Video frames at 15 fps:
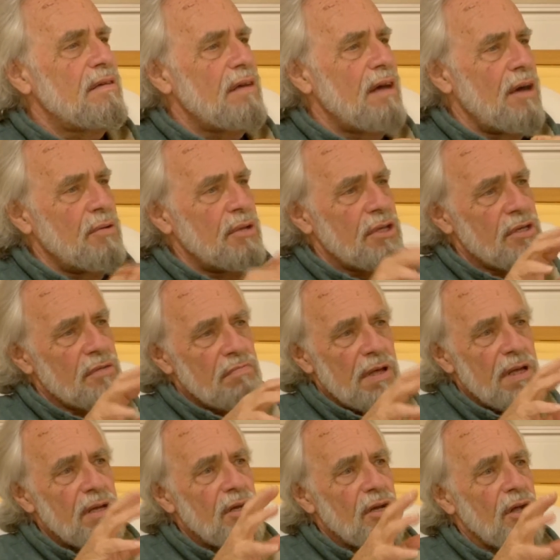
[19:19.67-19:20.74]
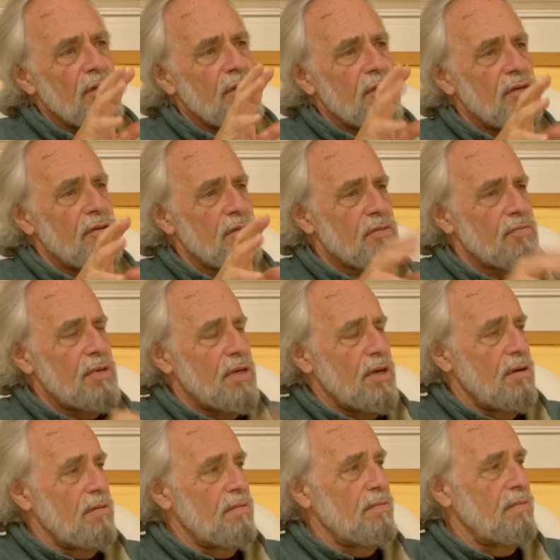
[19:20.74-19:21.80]
I will explain it all to you as we
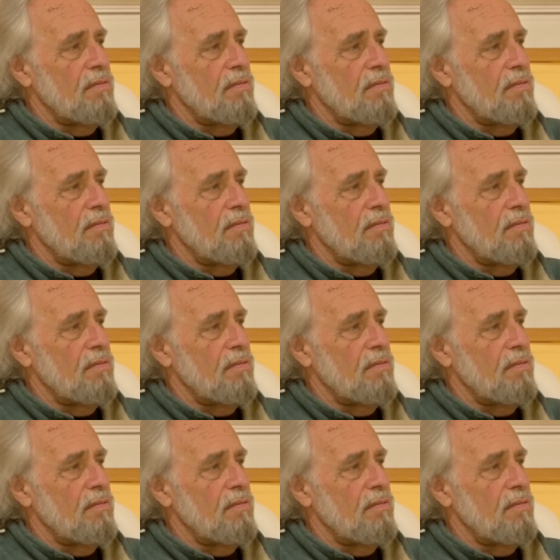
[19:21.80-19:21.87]
go.